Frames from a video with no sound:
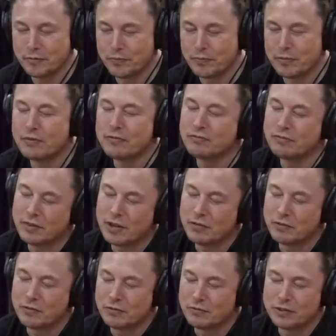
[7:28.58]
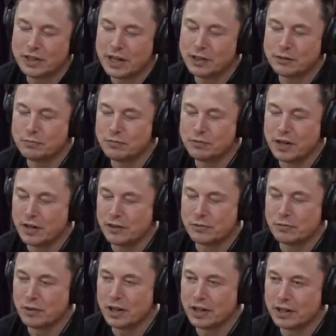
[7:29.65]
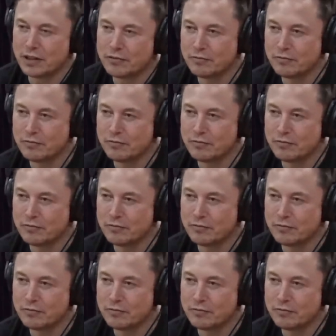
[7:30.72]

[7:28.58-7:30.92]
but 10 years more like it.